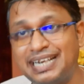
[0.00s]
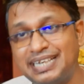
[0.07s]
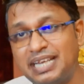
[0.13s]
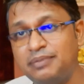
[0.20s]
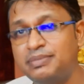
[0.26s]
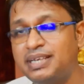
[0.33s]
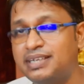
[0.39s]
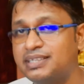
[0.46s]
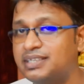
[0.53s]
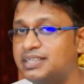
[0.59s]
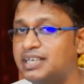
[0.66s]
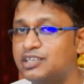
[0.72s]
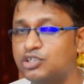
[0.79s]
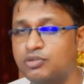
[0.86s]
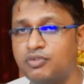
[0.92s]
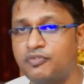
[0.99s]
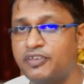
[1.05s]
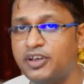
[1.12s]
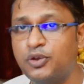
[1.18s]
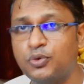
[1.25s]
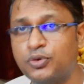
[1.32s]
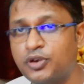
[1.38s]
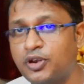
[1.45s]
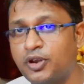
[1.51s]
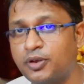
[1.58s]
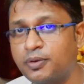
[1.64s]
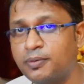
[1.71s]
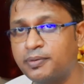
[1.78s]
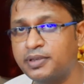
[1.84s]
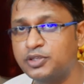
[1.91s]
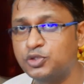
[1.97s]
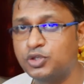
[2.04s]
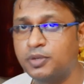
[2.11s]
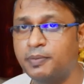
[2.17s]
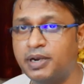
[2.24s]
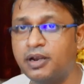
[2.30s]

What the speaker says: That time there is a chance of having a rotator cuff injury.